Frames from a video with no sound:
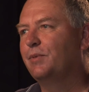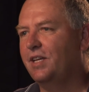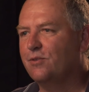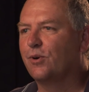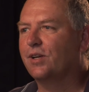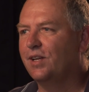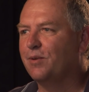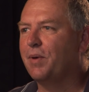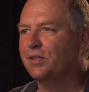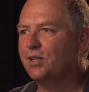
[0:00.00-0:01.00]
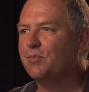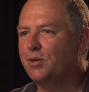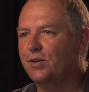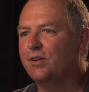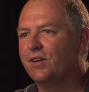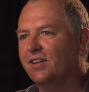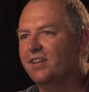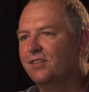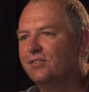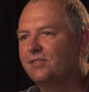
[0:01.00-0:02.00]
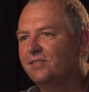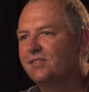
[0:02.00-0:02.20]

But he's working in the Muncie community right now.